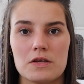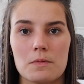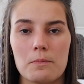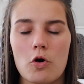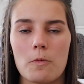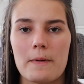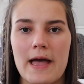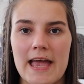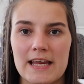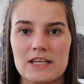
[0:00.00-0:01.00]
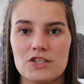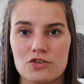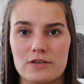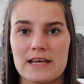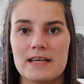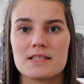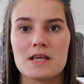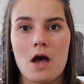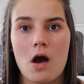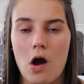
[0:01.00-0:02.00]
your pup any treats
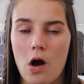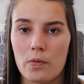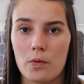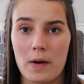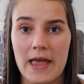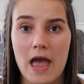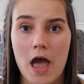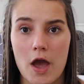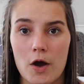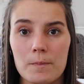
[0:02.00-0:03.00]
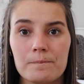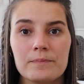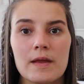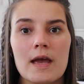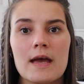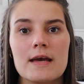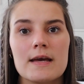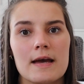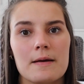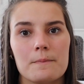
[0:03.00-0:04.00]
on the way home,
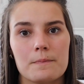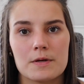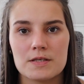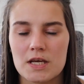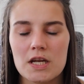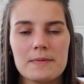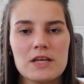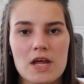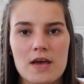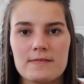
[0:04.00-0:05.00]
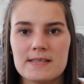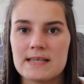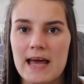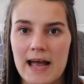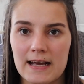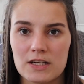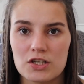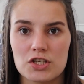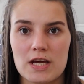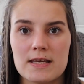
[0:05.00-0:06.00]
because they're going to be nervous and
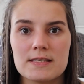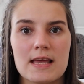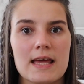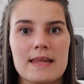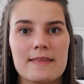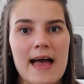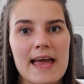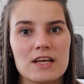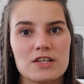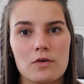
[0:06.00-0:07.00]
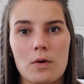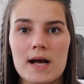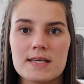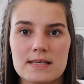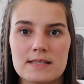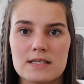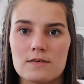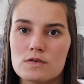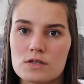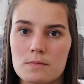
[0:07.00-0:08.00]
anxious, and at that age have quite
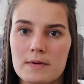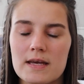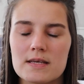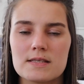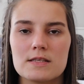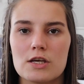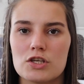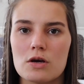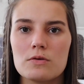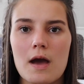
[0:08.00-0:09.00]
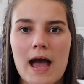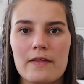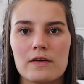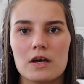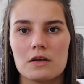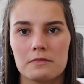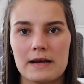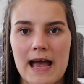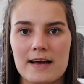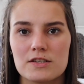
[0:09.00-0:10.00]
sensitive stomachs, so you don't know how they're going to
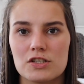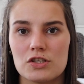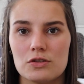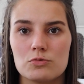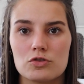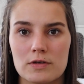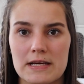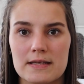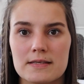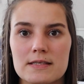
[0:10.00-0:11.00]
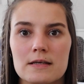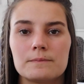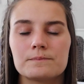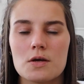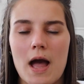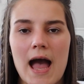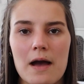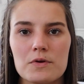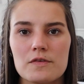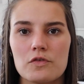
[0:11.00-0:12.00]
react to new treats. So
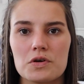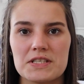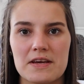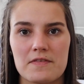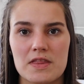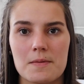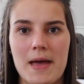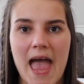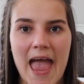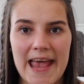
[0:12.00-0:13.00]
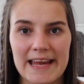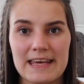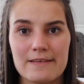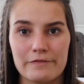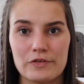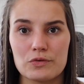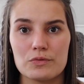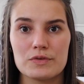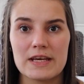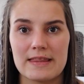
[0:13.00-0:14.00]
I would avoid giving them any
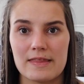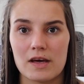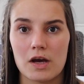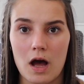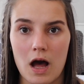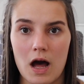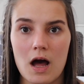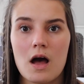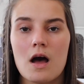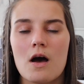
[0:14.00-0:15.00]
food in the car,